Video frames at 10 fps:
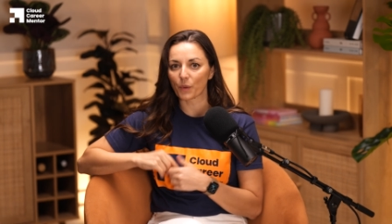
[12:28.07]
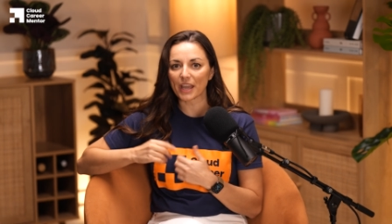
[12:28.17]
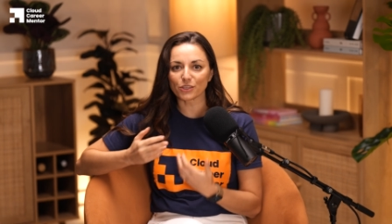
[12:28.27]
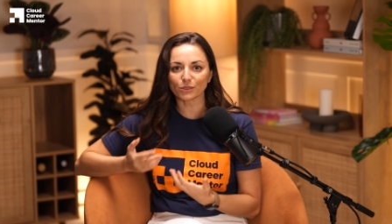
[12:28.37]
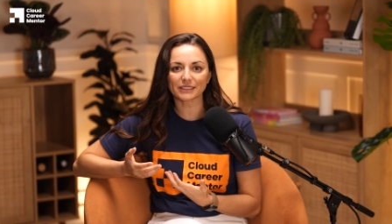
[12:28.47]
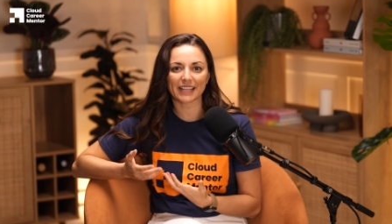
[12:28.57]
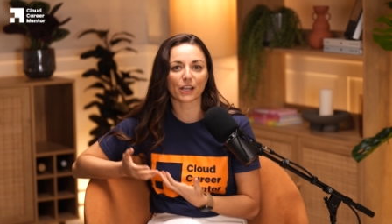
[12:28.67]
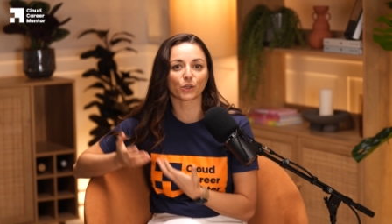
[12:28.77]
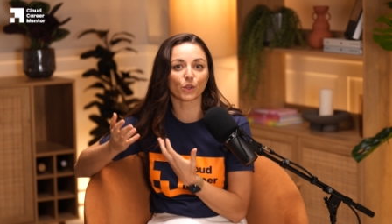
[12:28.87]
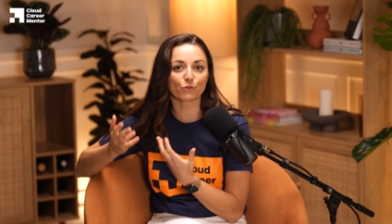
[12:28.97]
where you'll
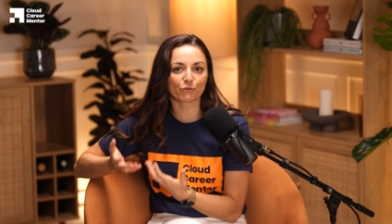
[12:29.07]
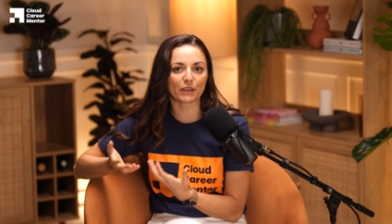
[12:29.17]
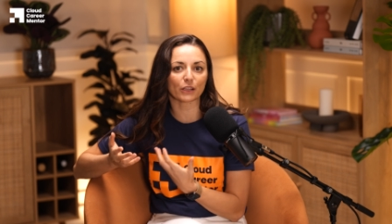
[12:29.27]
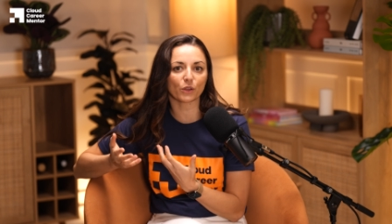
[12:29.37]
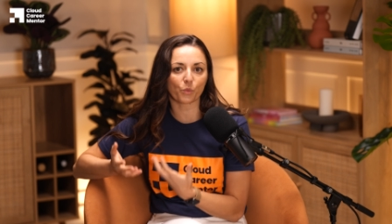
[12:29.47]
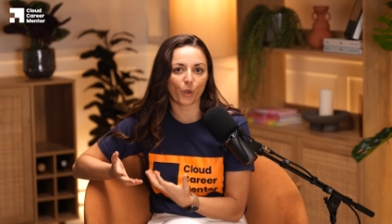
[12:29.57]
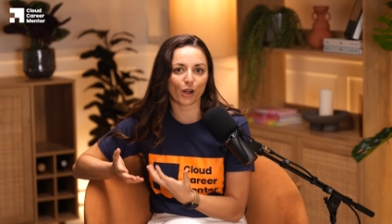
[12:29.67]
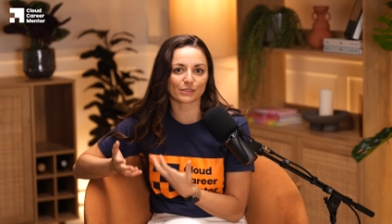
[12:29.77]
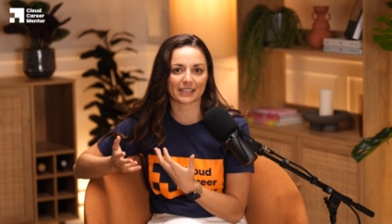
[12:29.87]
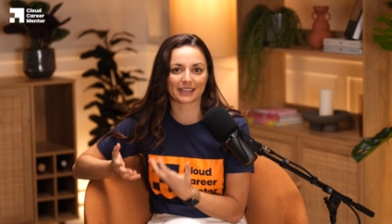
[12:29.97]
tackle
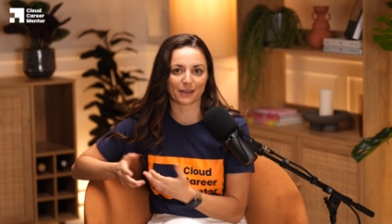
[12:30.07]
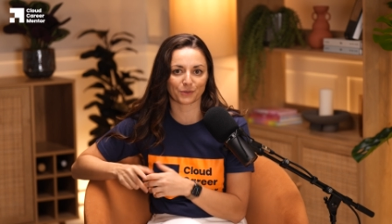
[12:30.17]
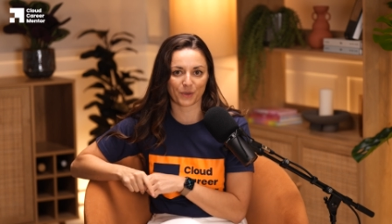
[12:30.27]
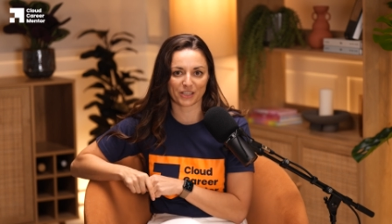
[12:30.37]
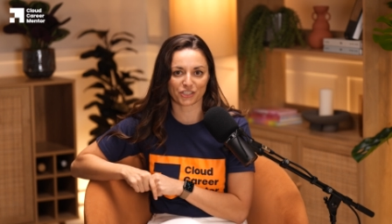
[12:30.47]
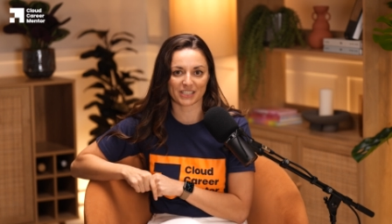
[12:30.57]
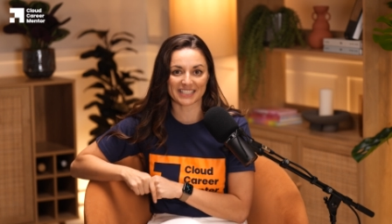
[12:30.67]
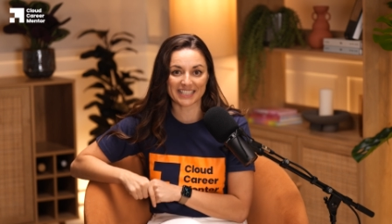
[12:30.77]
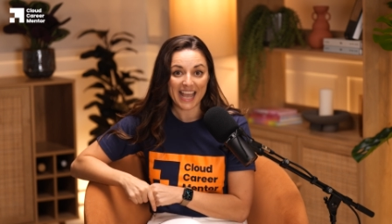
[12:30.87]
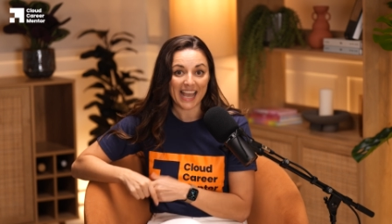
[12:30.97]
real-world cloud
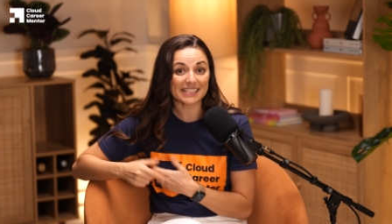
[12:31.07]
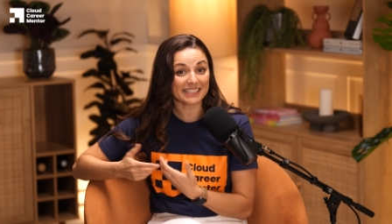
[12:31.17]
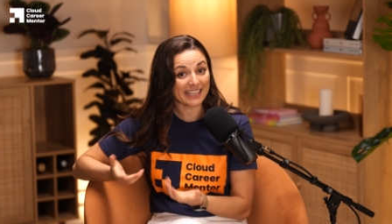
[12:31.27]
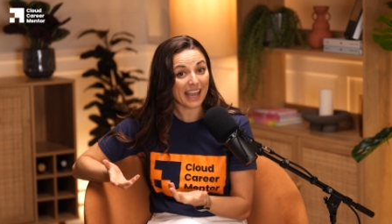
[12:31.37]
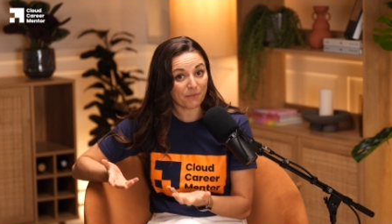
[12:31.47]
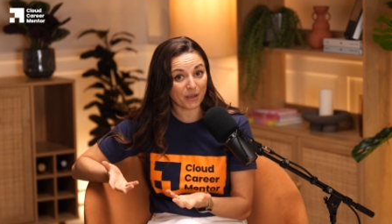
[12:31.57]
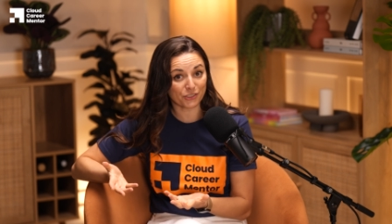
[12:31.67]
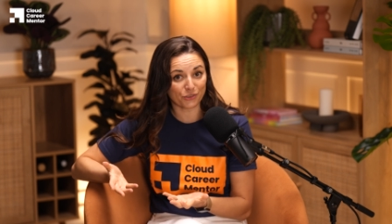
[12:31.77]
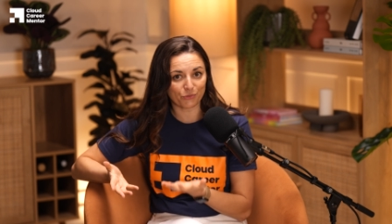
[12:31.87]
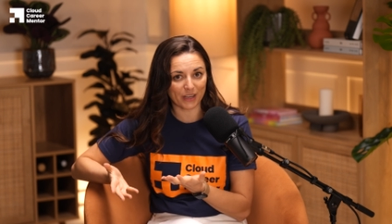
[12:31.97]
questions and see how
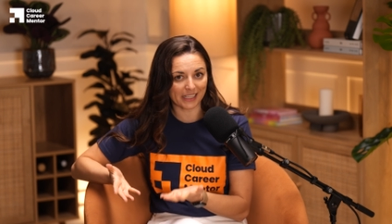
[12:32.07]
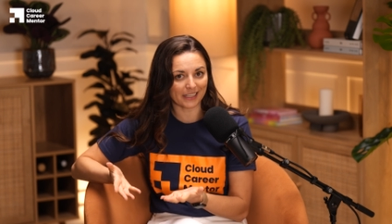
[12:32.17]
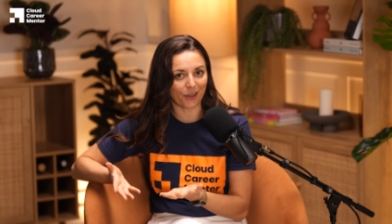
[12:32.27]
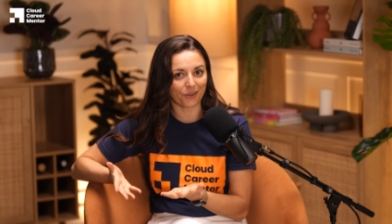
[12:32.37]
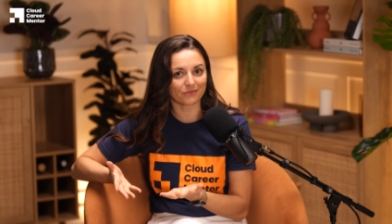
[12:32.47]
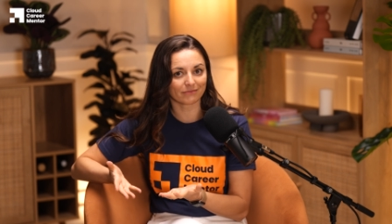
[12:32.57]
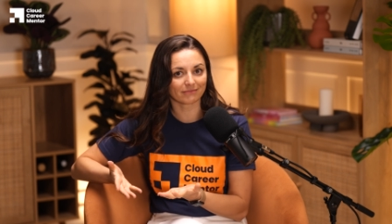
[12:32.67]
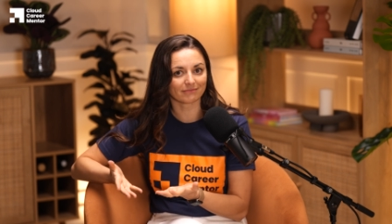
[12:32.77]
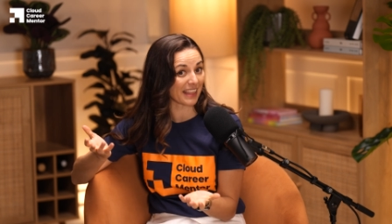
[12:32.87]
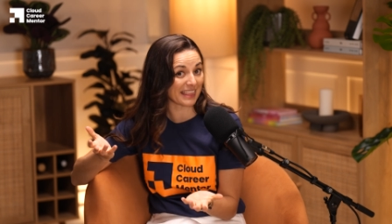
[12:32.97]
much you really know.
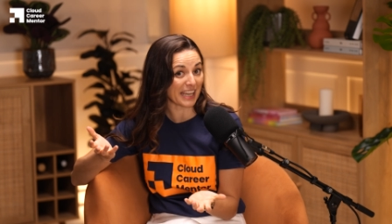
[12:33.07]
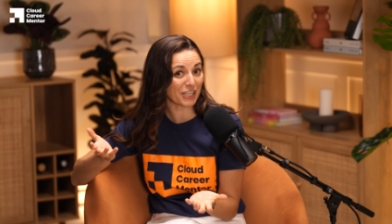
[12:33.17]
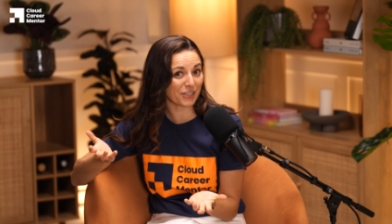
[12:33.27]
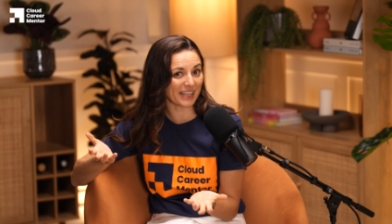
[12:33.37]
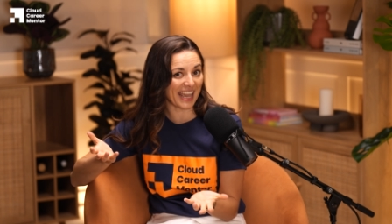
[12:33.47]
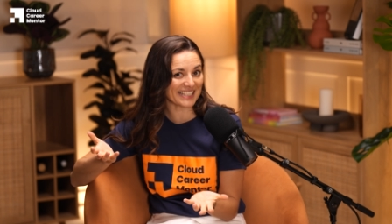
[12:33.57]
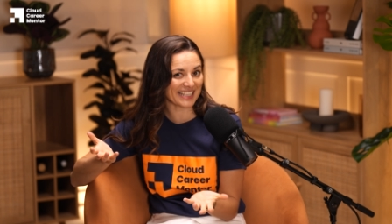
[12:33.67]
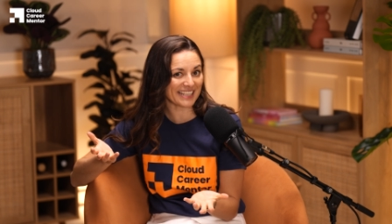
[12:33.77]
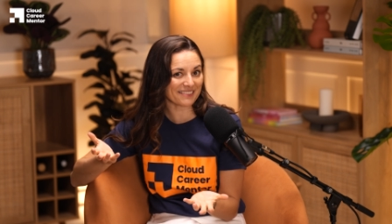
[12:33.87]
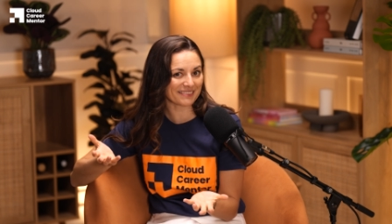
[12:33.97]
Think you can ace
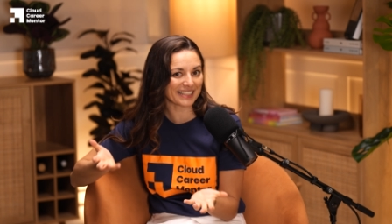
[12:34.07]
it?